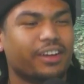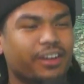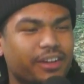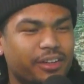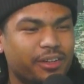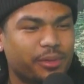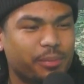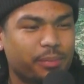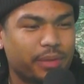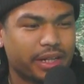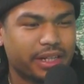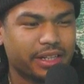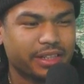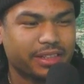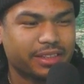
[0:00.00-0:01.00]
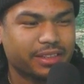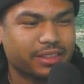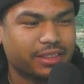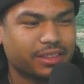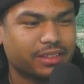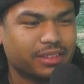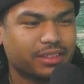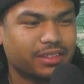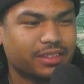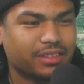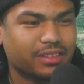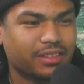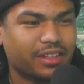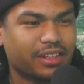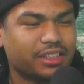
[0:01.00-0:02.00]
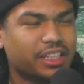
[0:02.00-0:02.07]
But no,